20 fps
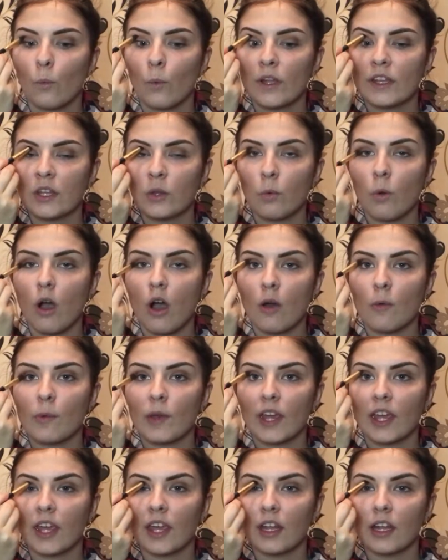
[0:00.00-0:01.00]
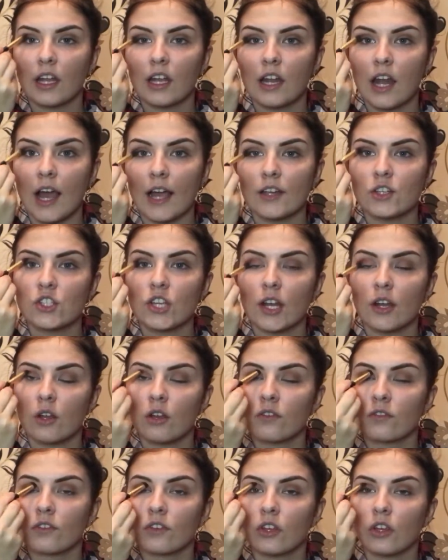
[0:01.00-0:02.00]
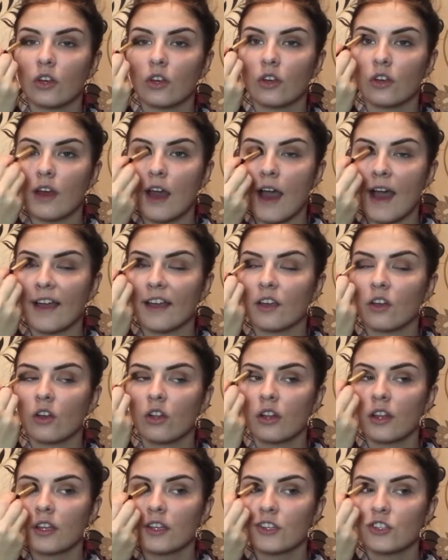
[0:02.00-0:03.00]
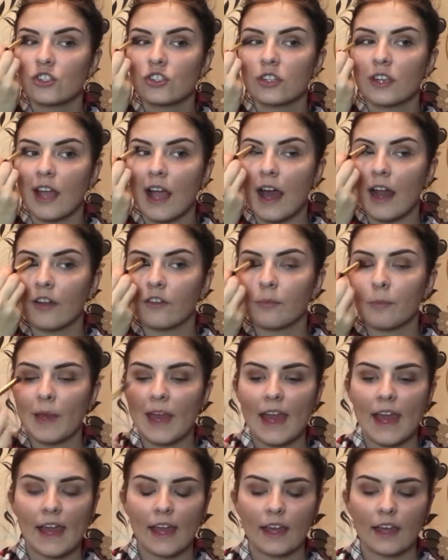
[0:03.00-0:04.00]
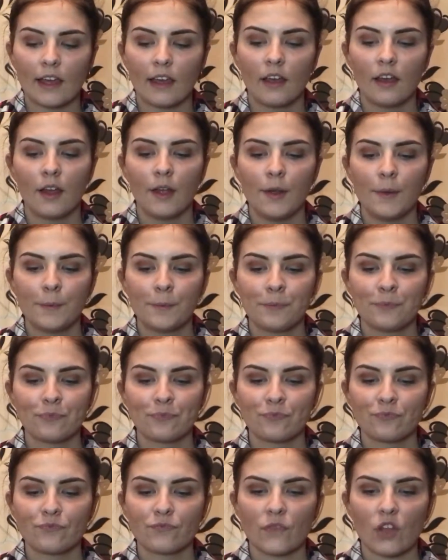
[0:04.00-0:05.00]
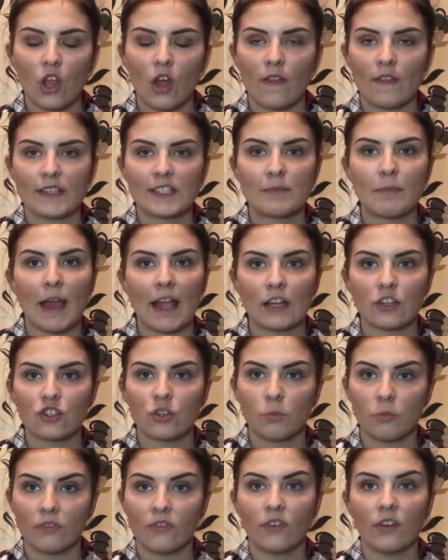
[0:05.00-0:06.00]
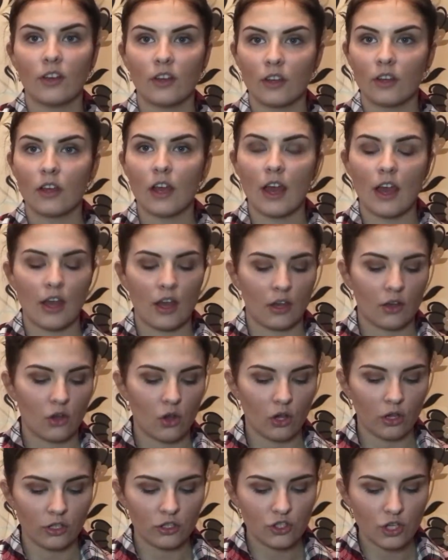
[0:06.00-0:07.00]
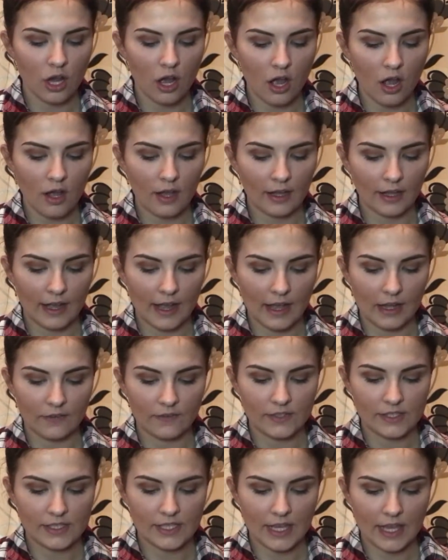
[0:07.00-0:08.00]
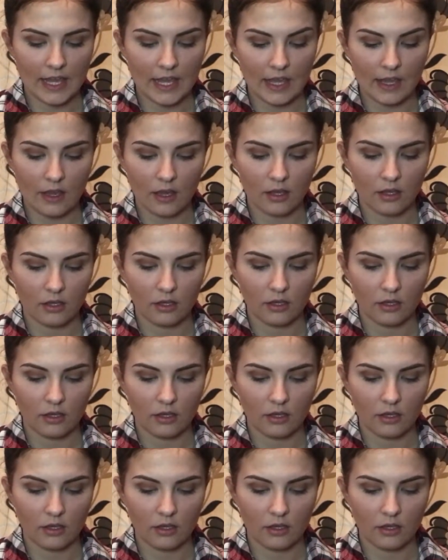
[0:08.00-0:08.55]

when you are picking an eyeshadow for your eye colour, you should kind of pick on the spectrum of a colour chart and kind of see,